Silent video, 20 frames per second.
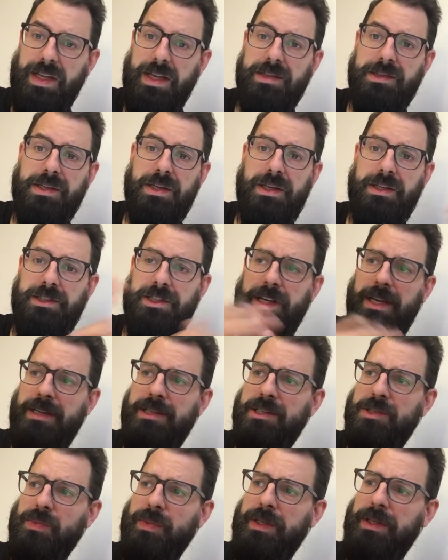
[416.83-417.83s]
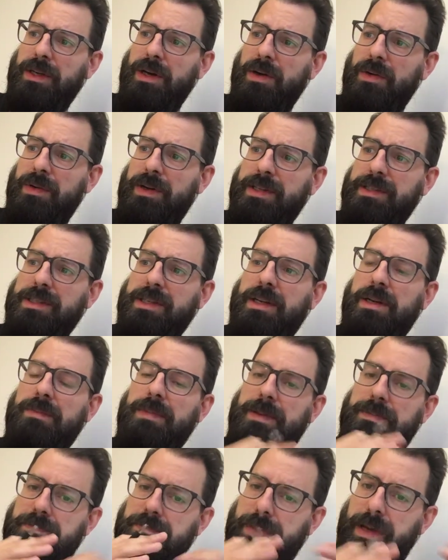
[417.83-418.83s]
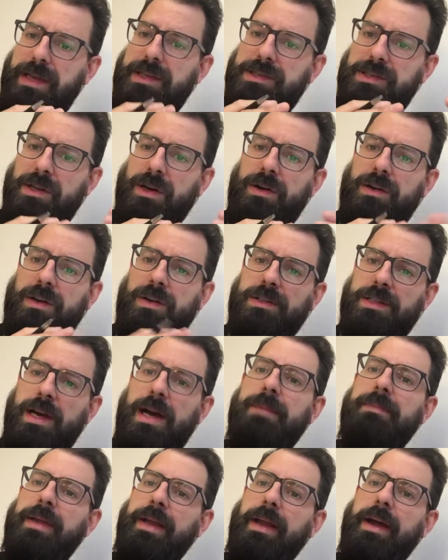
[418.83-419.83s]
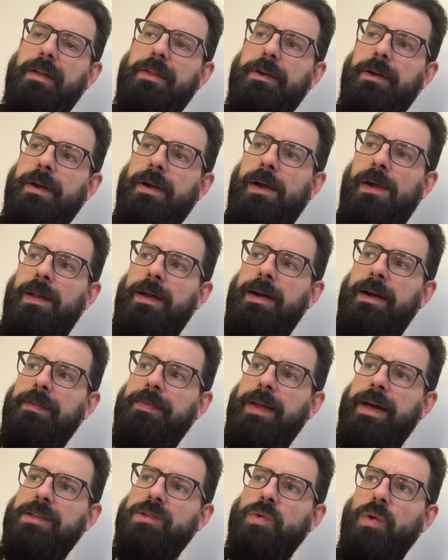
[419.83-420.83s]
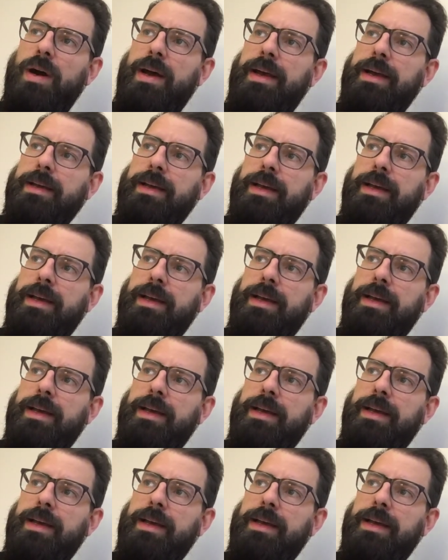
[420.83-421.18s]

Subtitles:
it's going to change as we go. It's going to be based on our time together, and that's why I